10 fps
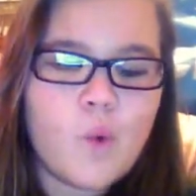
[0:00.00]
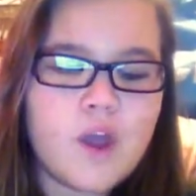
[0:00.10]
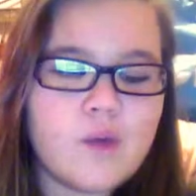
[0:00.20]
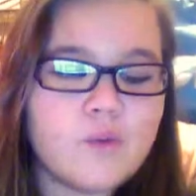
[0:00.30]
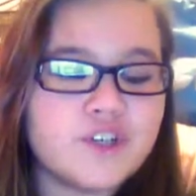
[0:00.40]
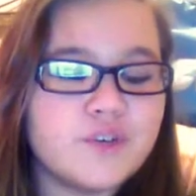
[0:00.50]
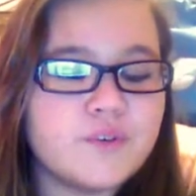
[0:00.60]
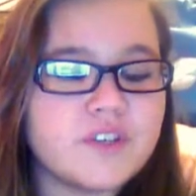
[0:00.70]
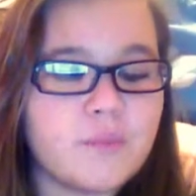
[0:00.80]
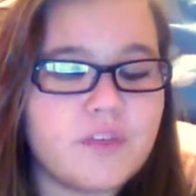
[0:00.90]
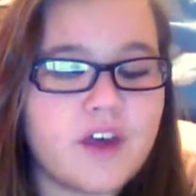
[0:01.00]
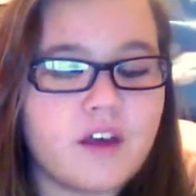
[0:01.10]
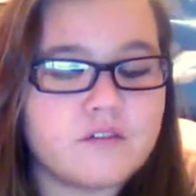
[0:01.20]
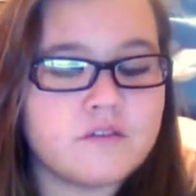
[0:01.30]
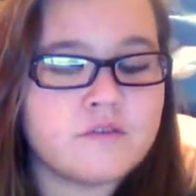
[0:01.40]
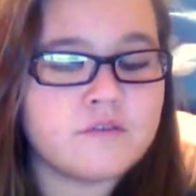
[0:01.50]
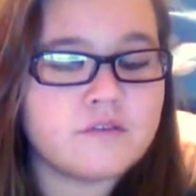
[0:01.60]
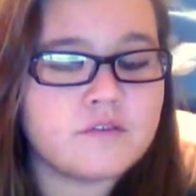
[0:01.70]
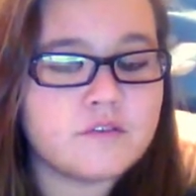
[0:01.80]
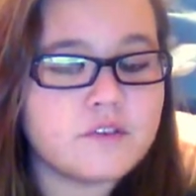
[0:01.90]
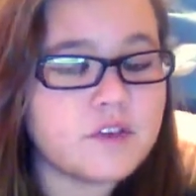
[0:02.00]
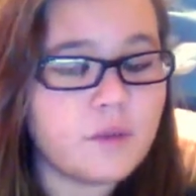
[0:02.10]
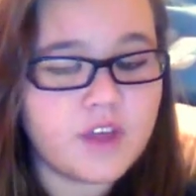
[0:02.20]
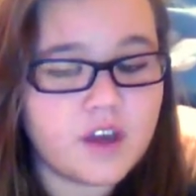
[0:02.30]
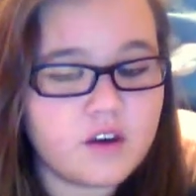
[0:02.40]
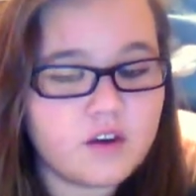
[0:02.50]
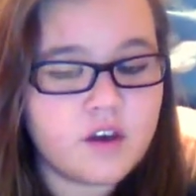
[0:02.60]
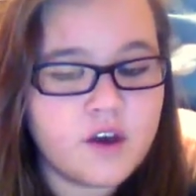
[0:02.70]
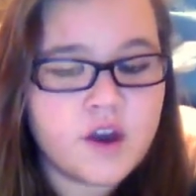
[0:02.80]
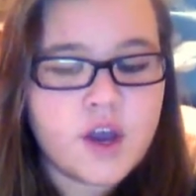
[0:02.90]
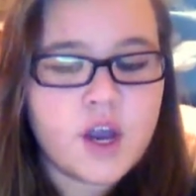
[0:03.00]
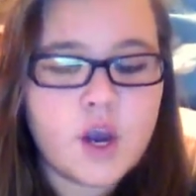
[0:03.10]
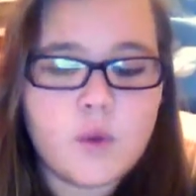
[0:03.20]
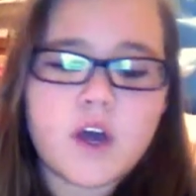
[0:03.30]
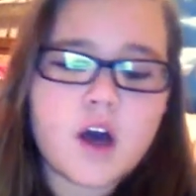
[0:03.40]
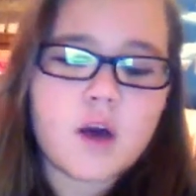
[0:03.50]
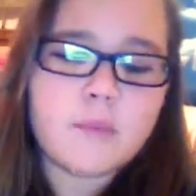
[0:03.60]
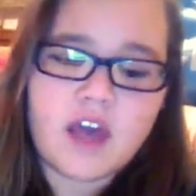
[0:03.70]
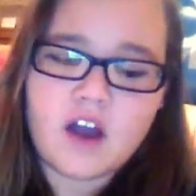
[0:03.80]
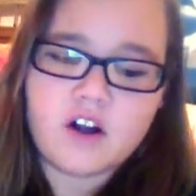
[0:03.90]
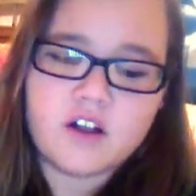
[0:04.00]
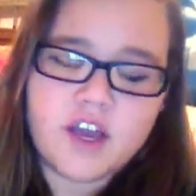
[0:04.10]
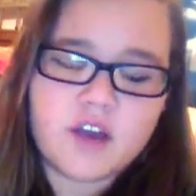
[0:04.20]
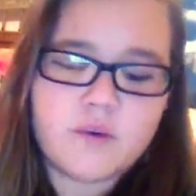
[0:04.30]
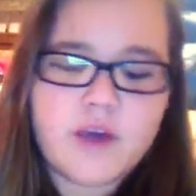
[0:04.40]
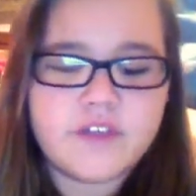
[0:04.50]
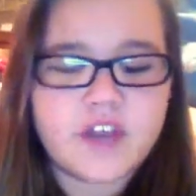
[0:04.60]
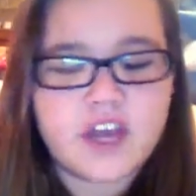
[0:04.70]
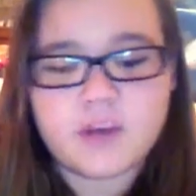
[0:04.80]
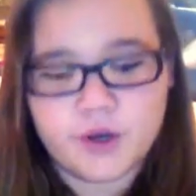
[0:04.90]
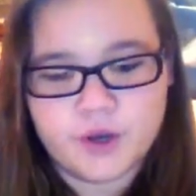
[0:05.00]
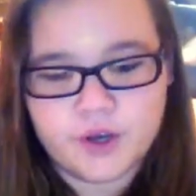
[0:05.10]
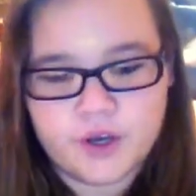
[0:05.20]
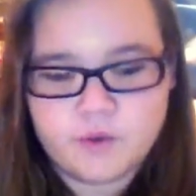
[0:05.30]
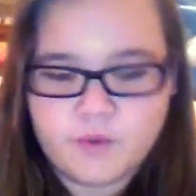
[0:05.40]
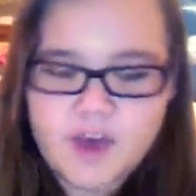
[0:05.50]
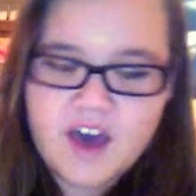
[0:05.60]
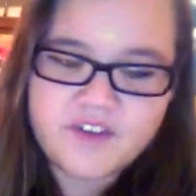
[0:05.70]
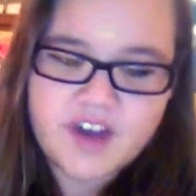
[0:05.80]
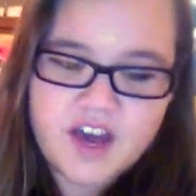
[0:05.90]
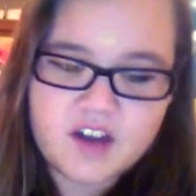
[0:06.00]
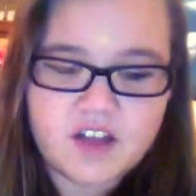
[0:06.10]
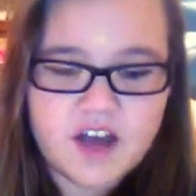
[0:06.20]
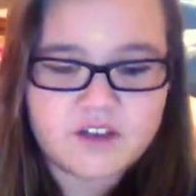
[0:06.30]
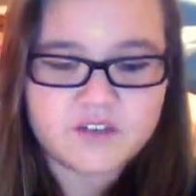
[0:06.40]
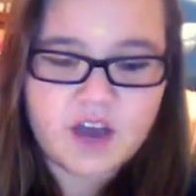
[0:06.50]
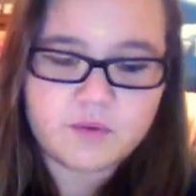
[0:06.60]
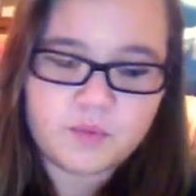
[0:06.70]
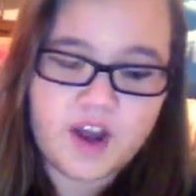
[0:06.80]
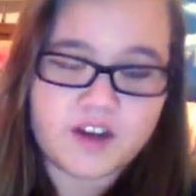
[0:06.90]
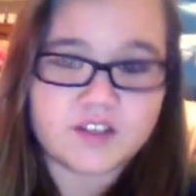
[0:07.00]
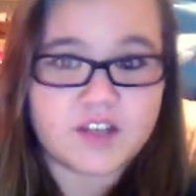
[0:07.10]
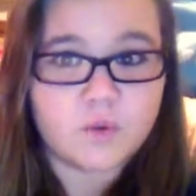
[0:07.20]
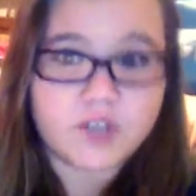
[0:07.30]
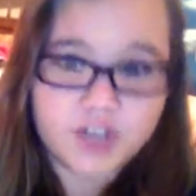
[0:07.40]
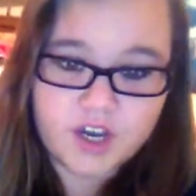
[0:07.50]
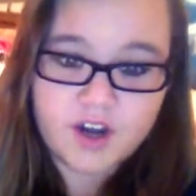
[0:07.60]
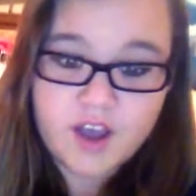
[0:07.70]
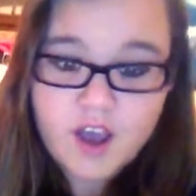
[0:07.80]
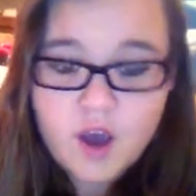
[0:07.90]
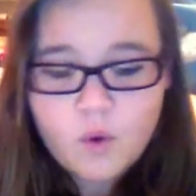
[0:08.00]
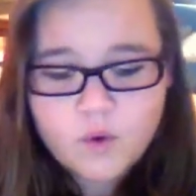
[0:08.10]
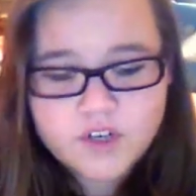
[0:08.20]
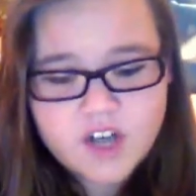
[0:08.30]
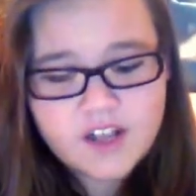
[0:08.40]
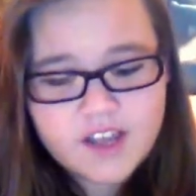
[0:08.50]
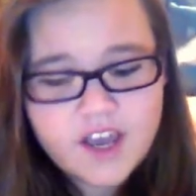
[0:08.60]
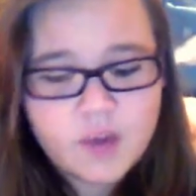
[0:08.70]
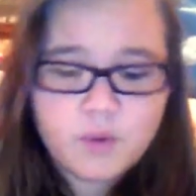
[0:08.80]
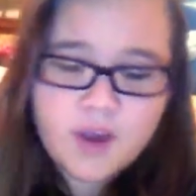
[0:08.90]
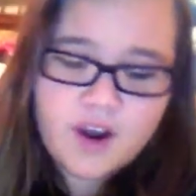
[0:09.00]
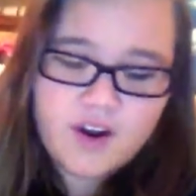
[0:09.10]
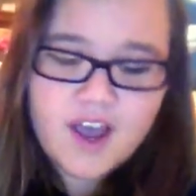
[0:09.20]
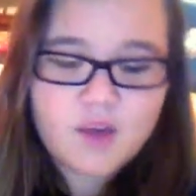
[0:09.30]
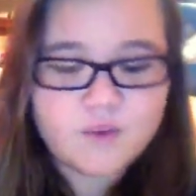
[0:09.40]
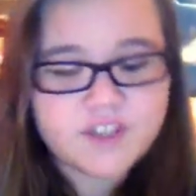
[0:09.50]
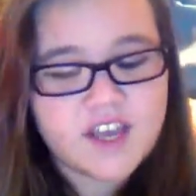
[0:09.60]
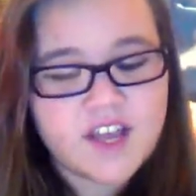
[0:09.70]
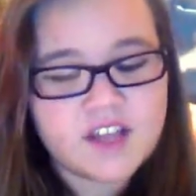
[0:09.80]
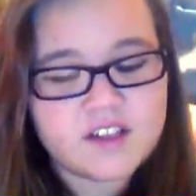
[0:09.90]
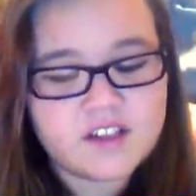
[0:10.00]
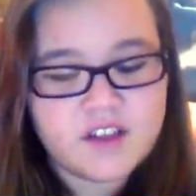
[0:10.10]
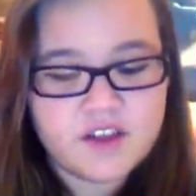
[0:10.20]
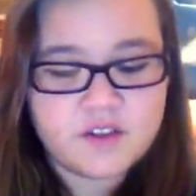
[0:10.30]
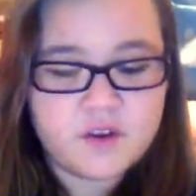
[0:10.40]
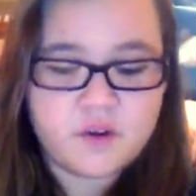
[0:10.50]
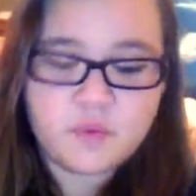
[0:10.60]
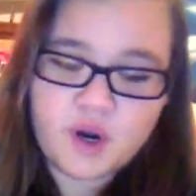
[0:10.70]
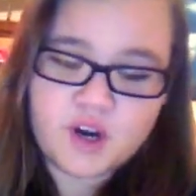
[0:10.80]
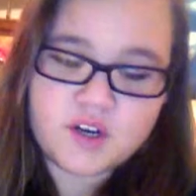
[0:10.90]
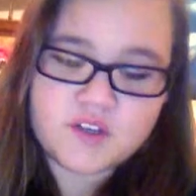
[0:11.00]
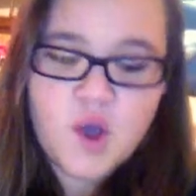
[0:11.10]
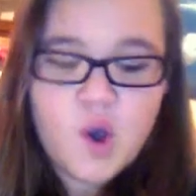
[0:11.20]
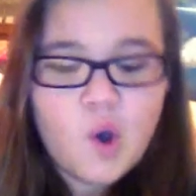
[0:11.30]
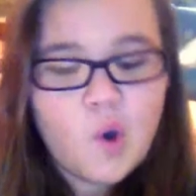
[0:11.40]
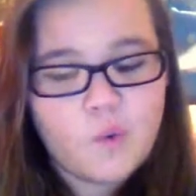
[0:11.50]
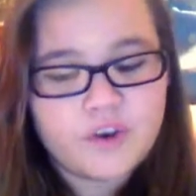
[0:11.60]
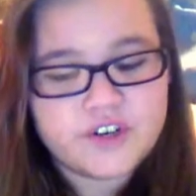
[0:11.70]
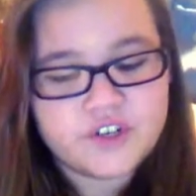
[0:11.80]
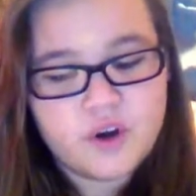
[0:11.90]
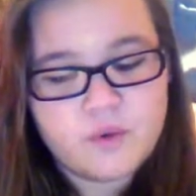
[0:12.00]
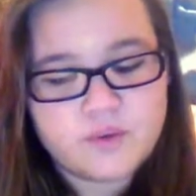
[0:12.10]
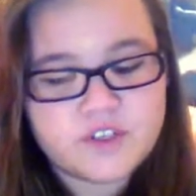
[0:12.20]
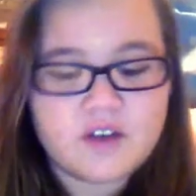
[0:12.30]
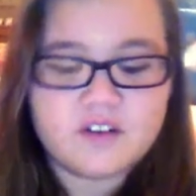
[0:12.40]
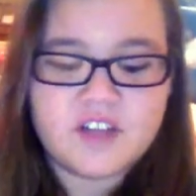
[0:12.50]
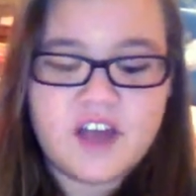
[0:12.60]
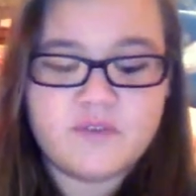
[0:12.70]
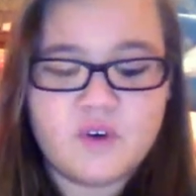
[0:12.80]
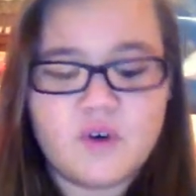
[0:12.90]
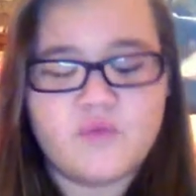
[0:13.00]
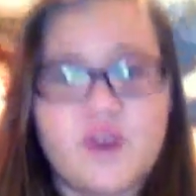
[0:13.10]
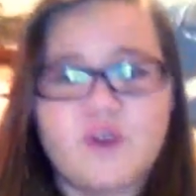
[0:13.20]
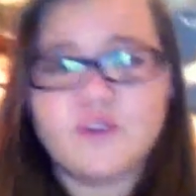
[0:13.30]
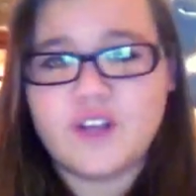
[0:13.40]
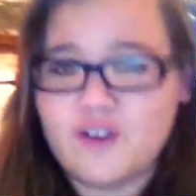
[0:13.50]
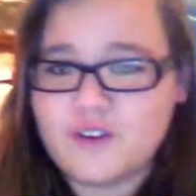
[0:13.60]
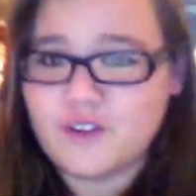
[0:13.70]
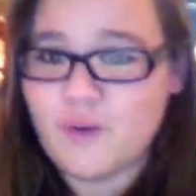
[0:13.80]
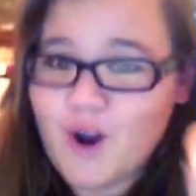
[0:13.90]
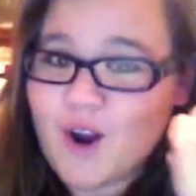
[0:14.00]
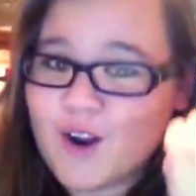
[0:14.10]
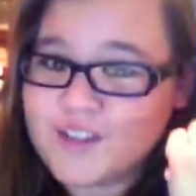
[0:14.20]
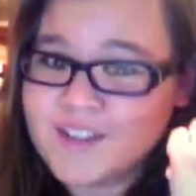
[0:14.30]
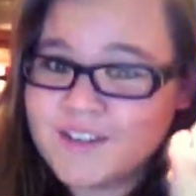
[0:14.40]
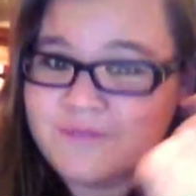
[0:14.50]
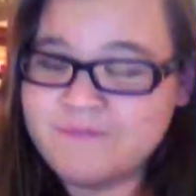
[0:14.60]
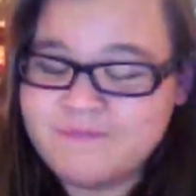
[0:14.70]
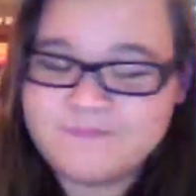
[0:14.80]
We wish you something, something. Here we come a caroling around the neighborhood. We haven't had a lot of time to practice like we should. We're jolly and we're merry and we sing like little birds. We sure would sound delightful if we'd only learn the words.